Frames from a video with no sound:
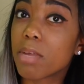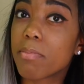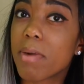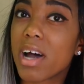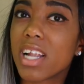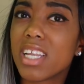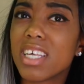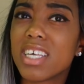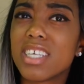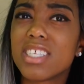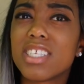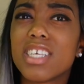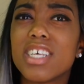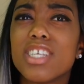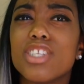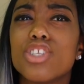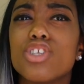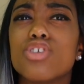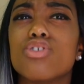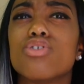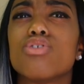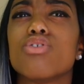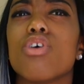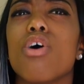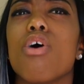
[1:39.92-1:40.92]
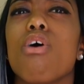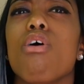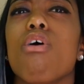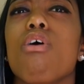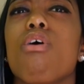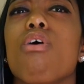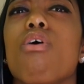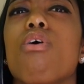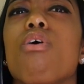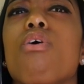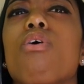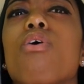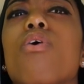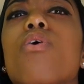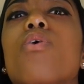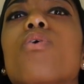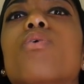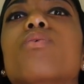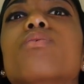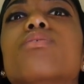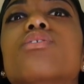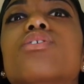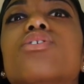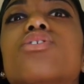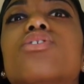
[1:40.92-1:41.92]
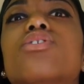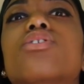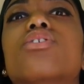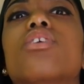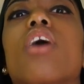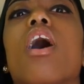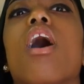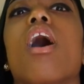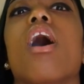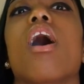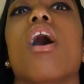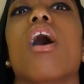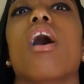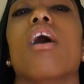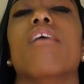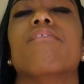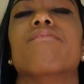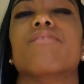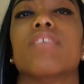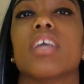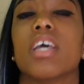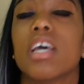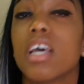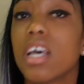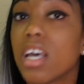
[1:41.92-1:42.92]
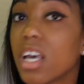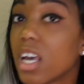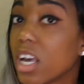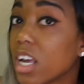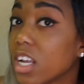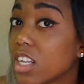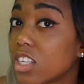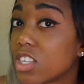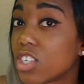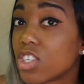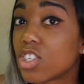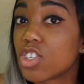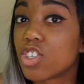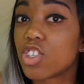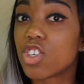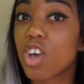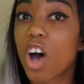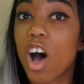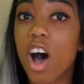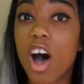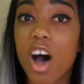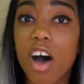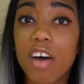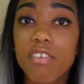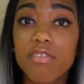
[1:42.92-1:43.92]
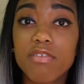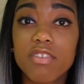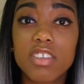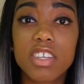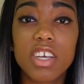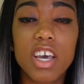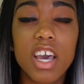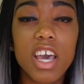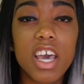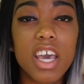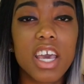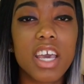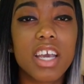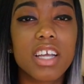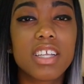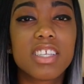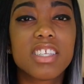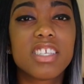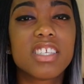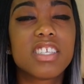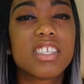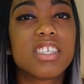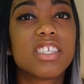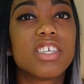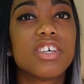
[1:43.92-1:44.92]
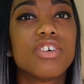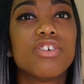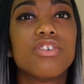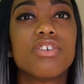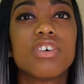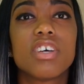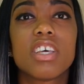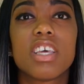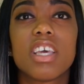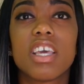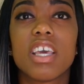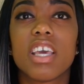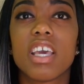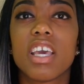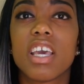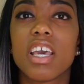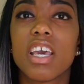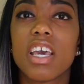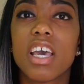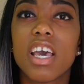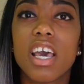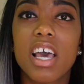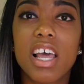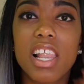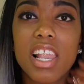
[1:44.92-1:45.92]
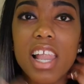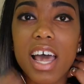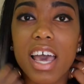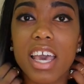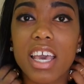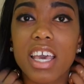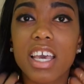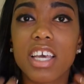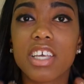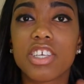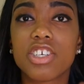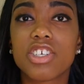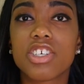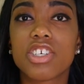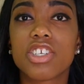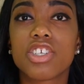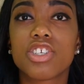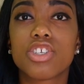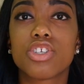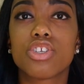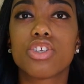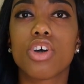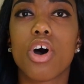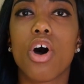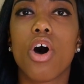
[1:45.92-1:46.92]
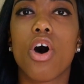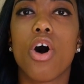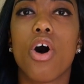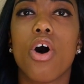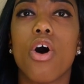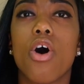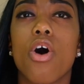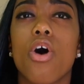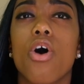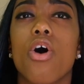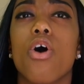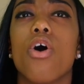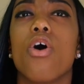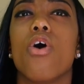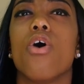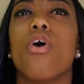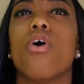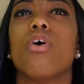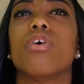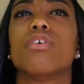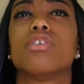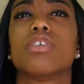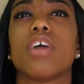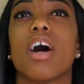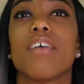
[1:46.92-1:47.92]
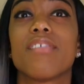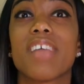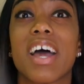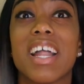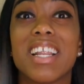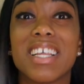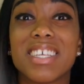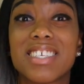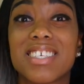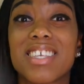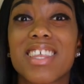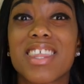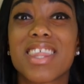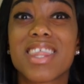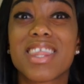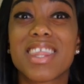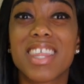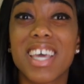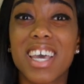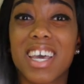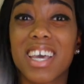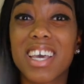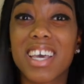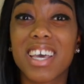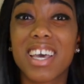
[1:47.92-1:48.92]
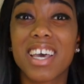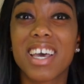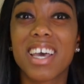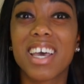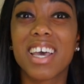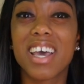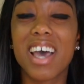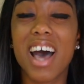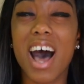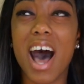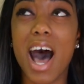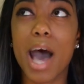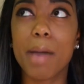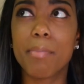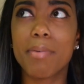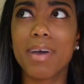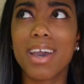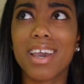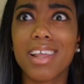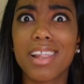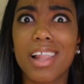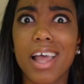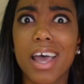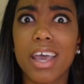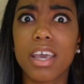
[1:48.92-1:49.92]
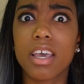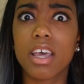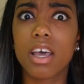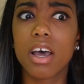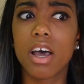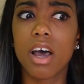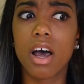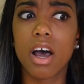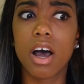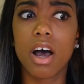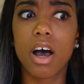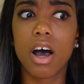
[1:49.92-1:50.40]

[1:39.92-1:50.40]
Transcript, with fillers: good about it is it's so soft, it's silky, like, it's just so soft, and it's thick. I paid like